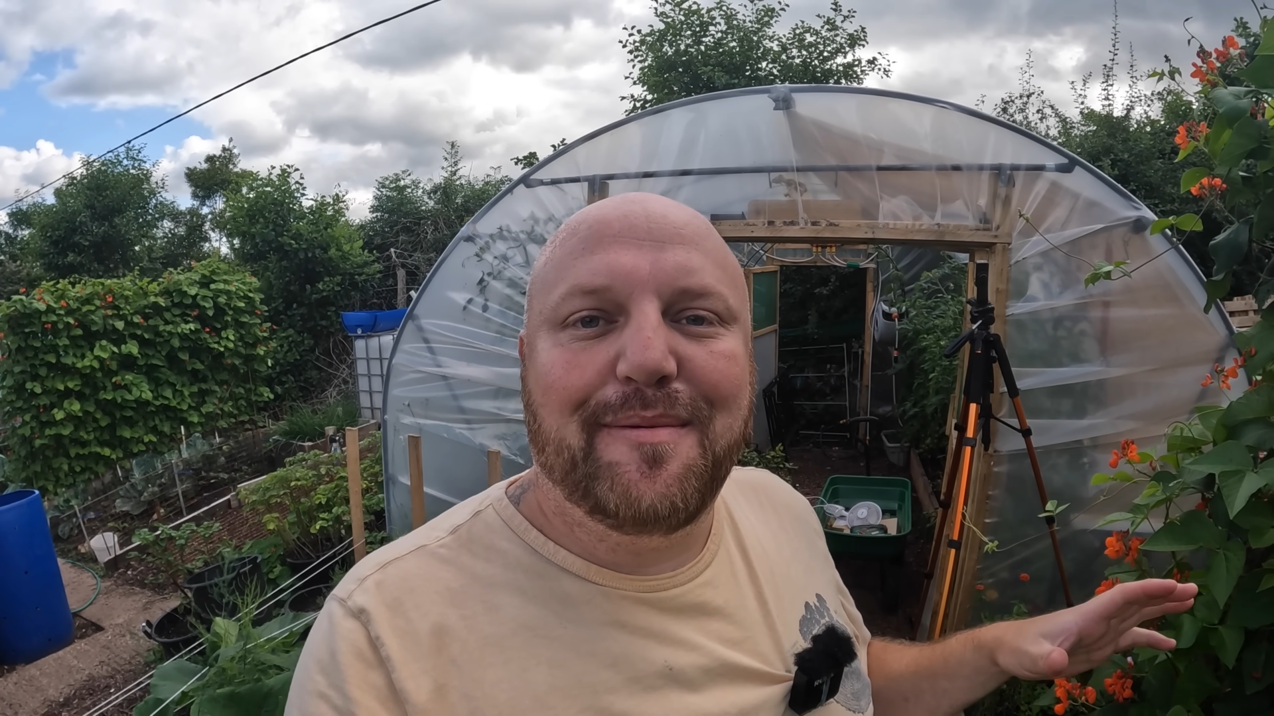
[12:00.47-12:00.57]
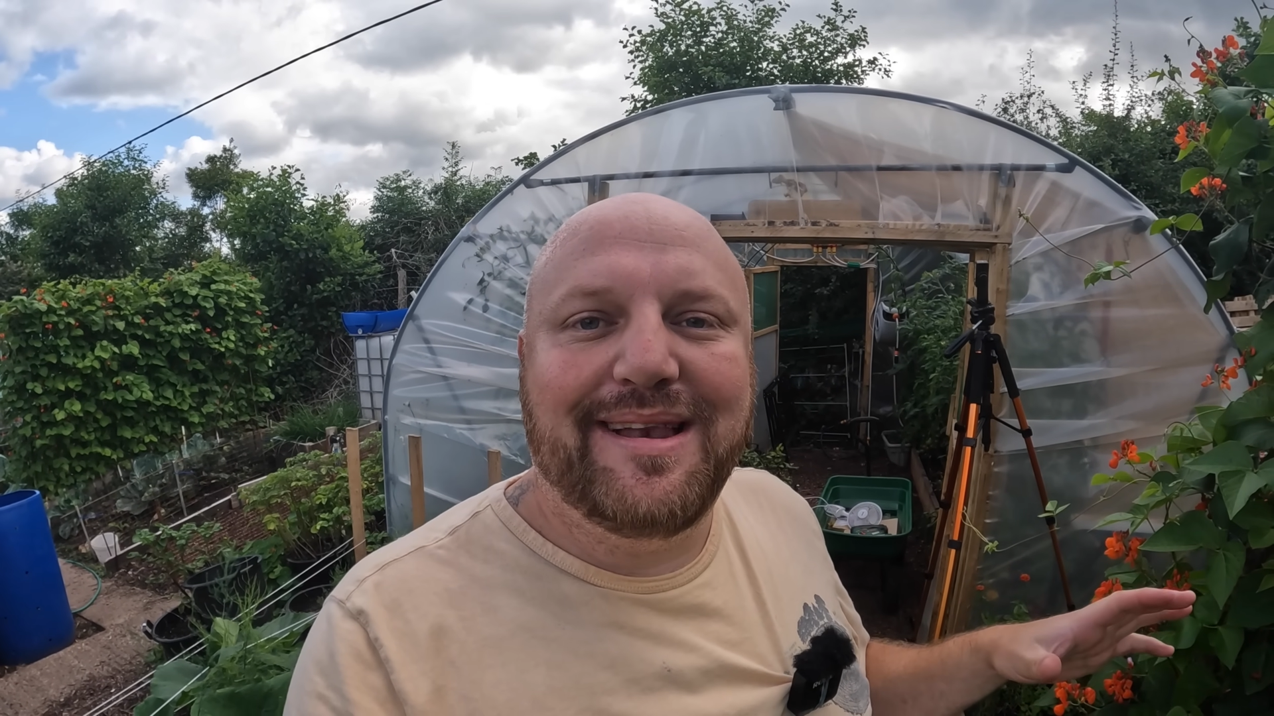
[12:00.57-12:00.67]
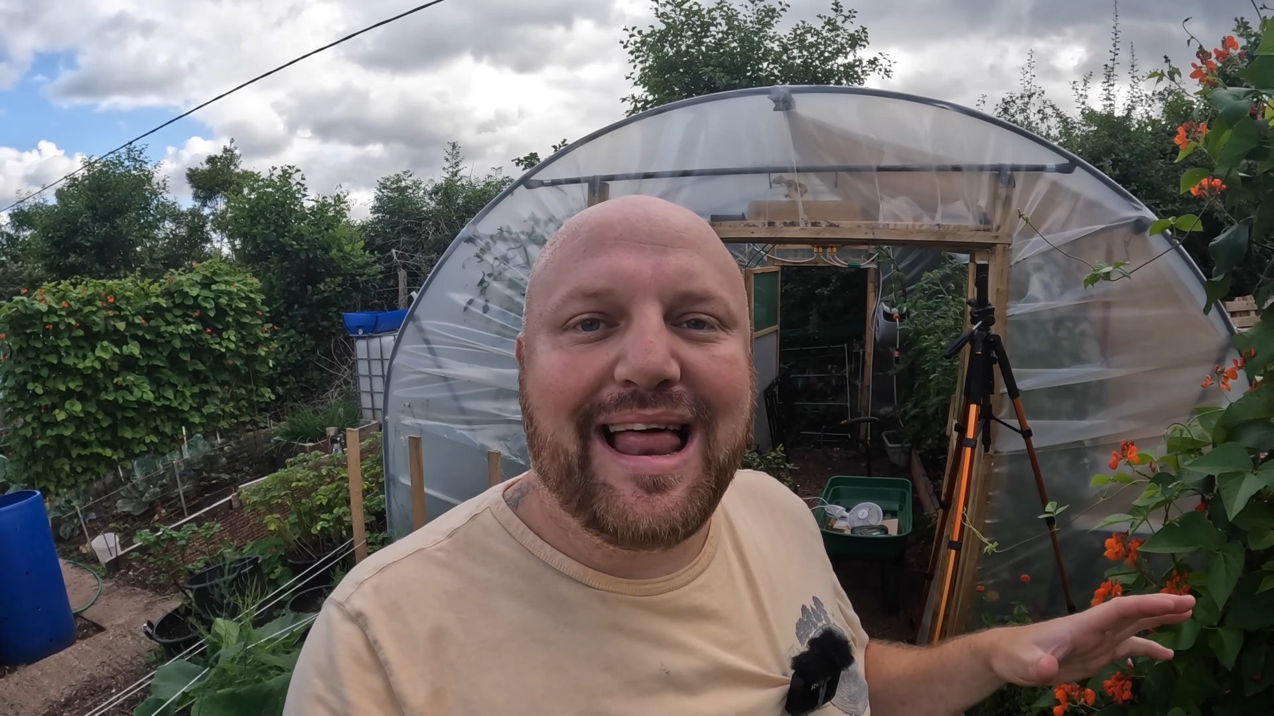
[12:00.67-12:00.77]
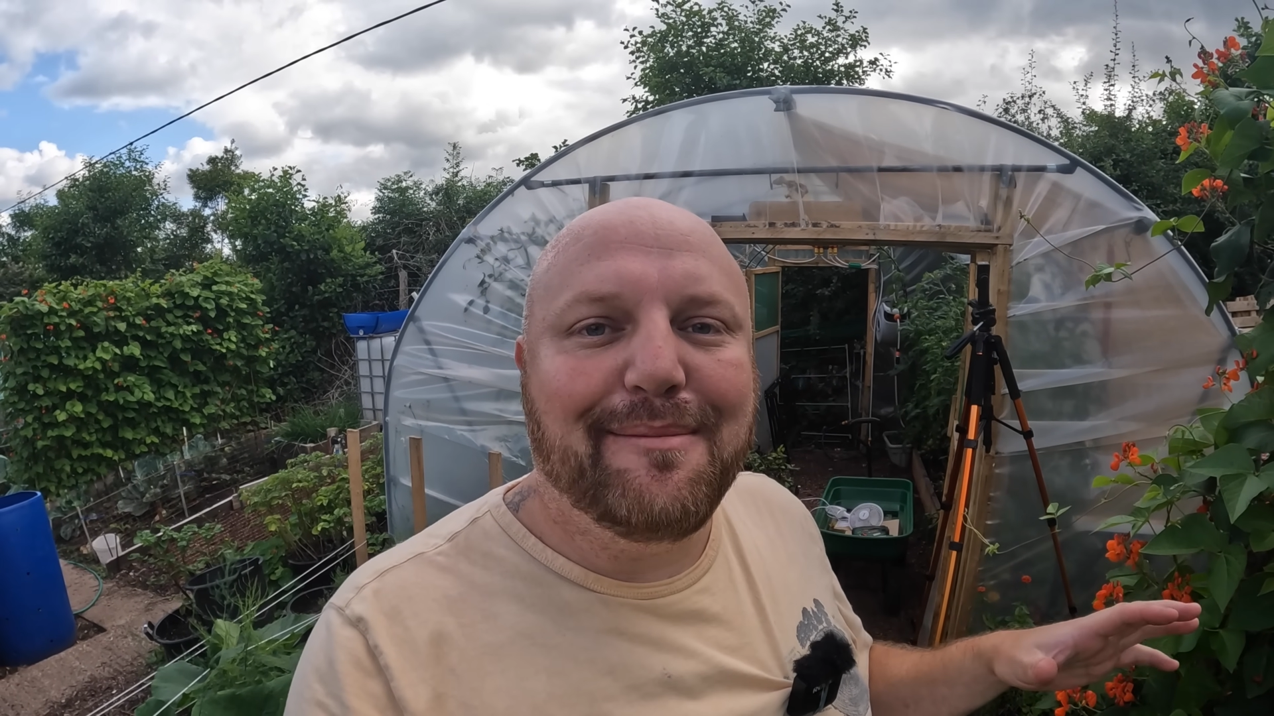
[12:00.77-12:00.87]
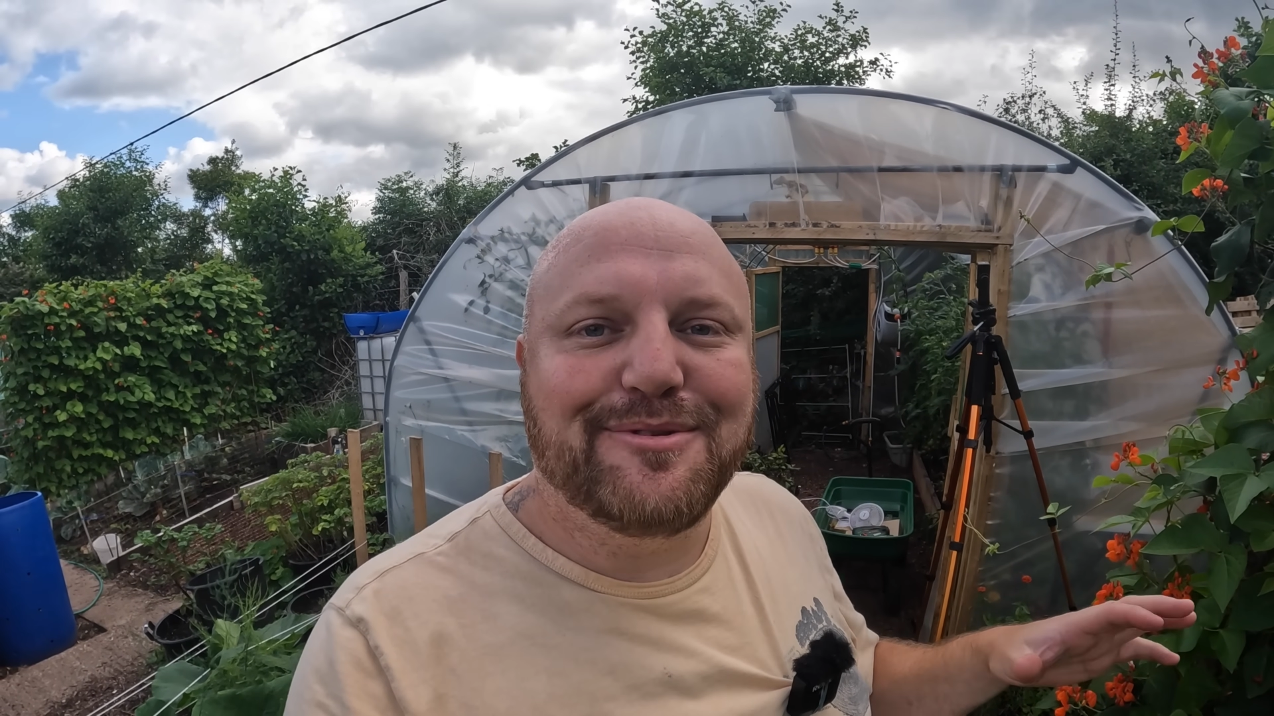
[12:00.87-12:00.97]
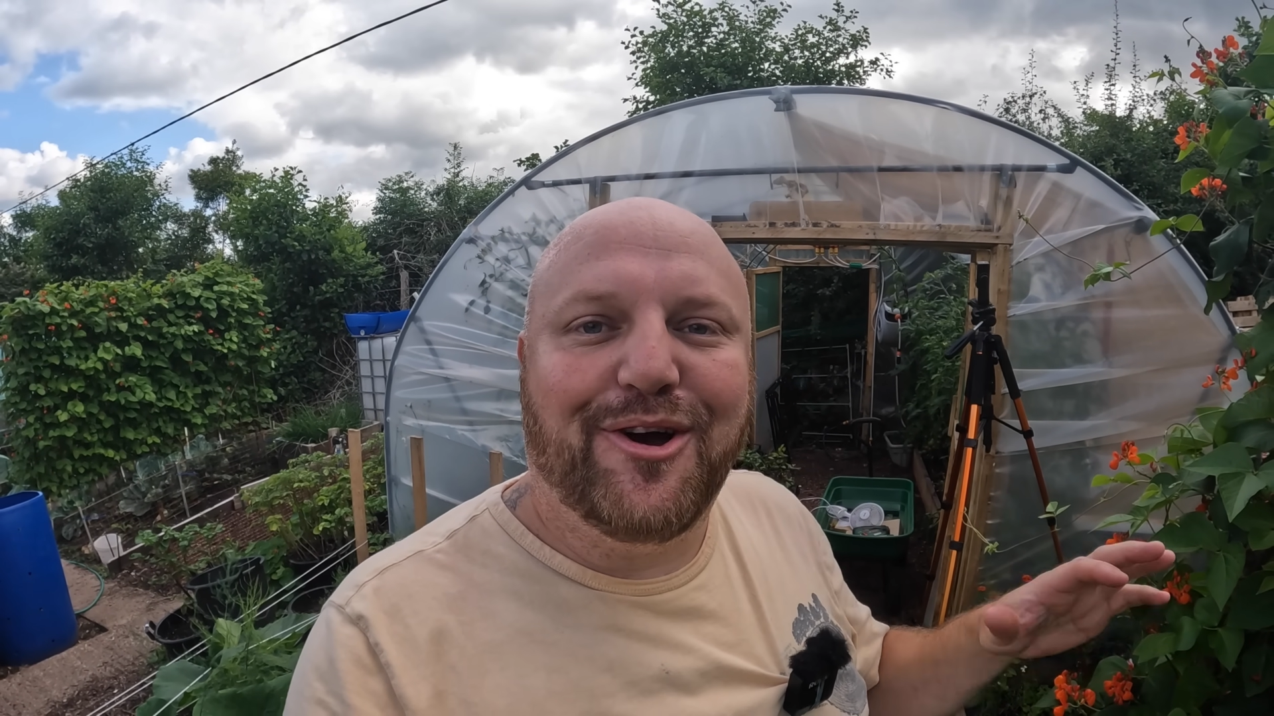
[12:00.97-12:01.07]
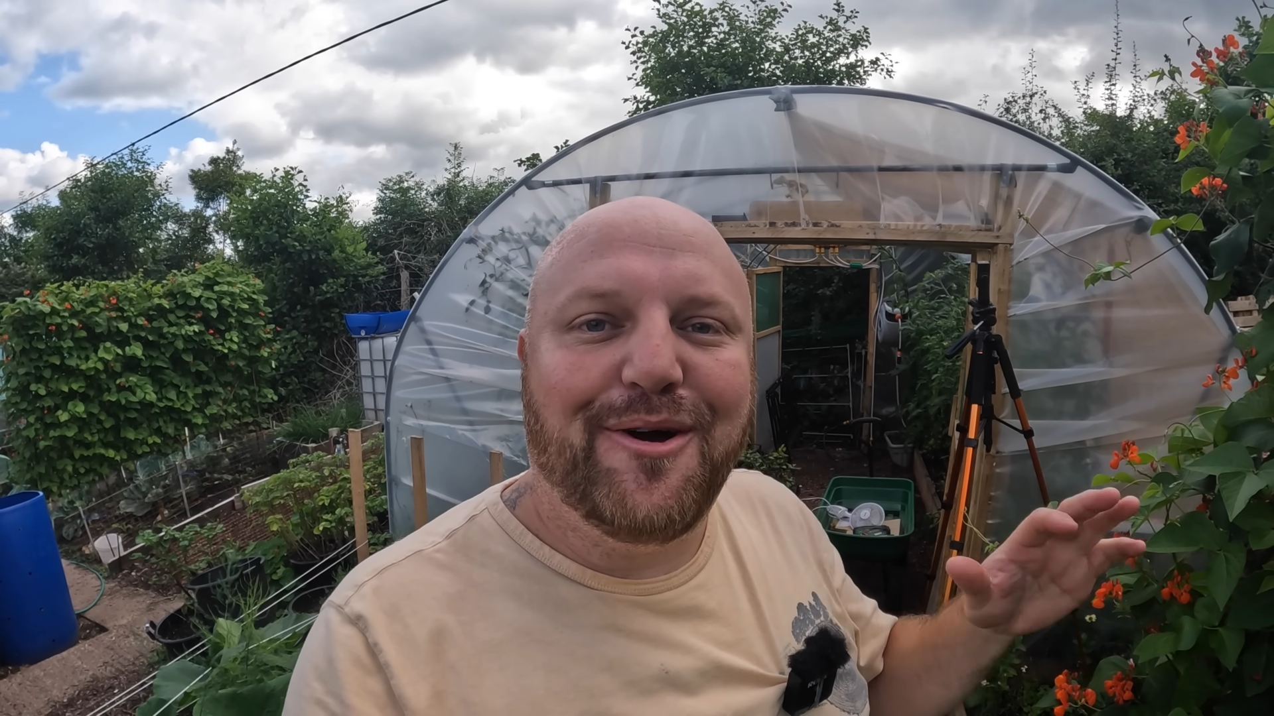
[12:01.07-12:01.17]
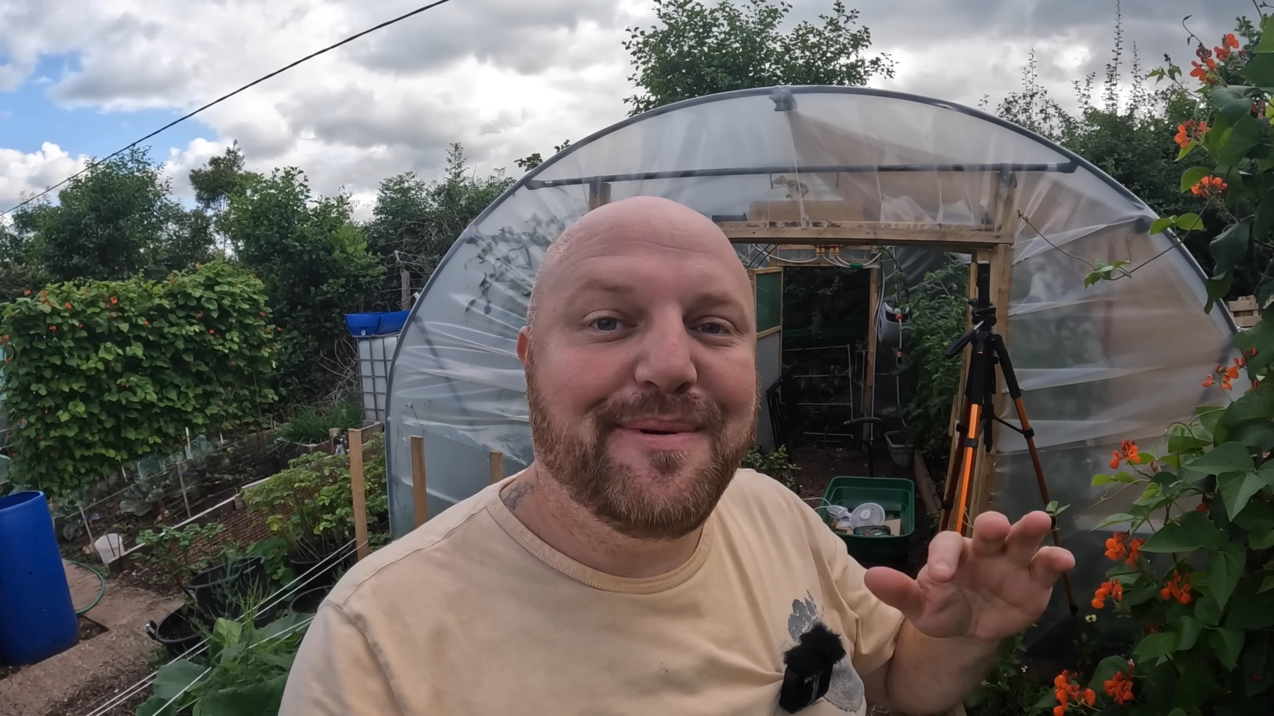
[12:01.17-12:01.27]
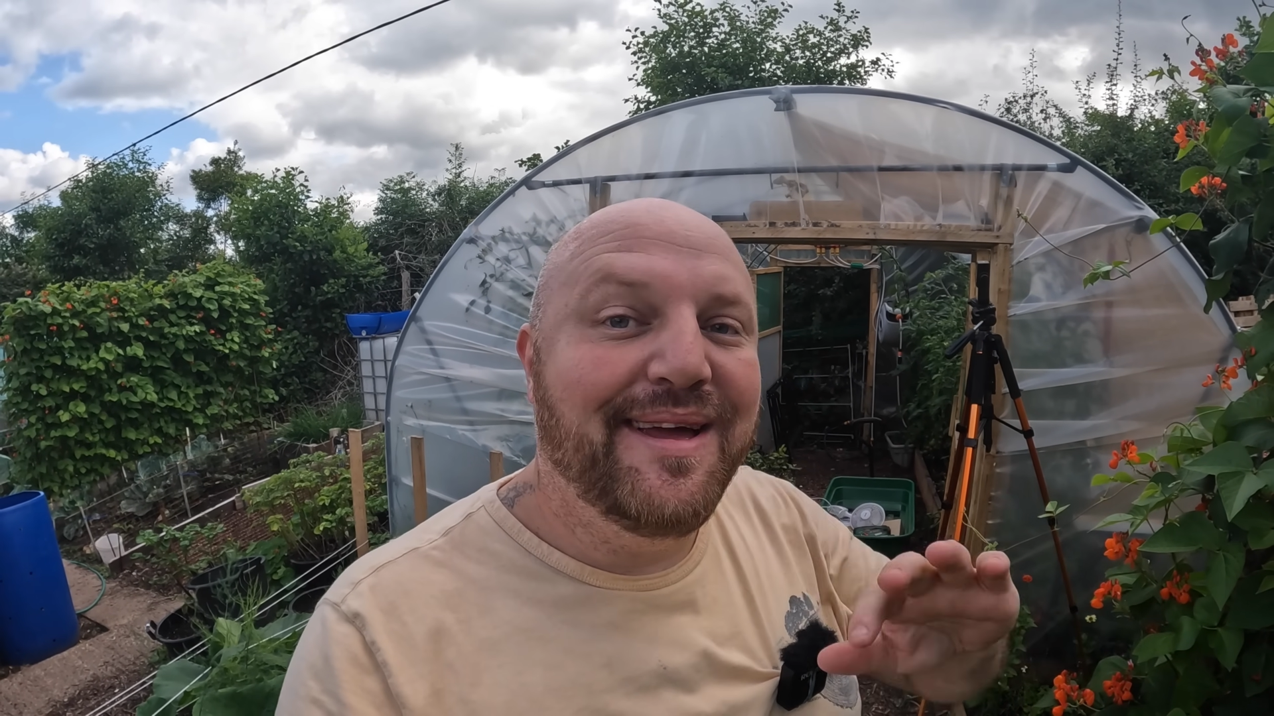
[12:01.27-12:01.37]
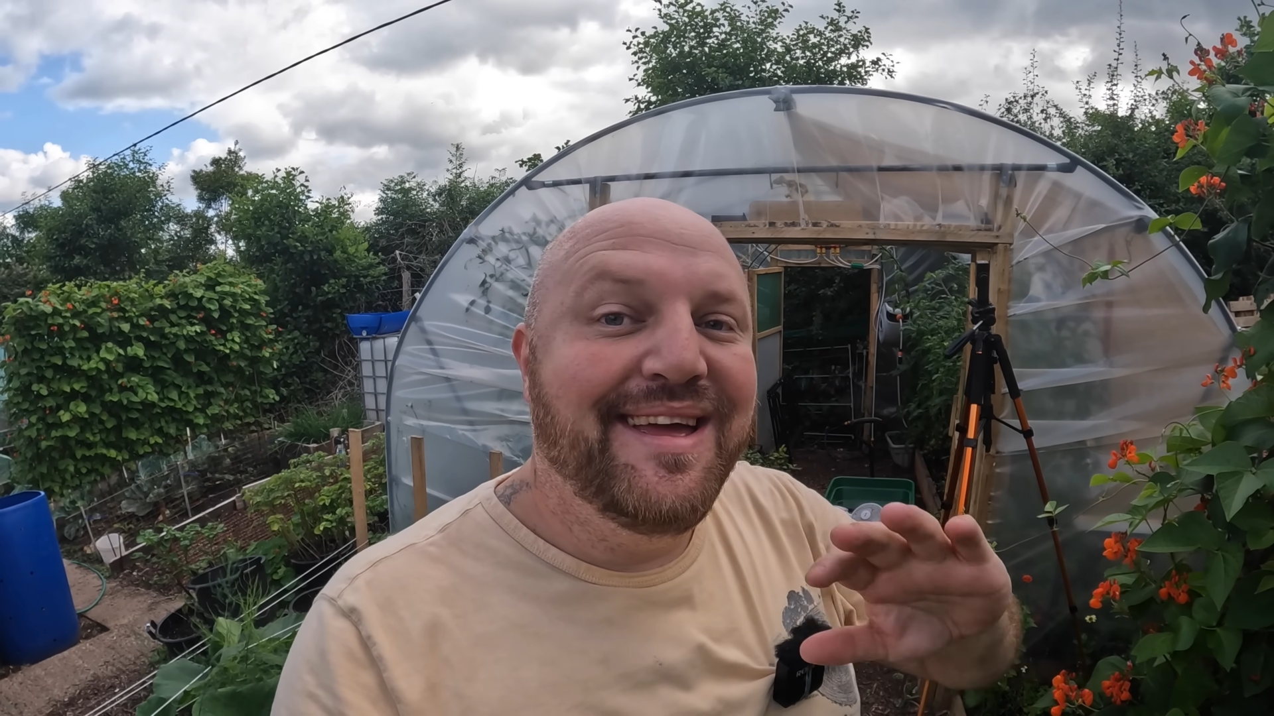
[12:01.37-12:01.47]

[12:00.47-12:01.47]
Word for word: my laptop.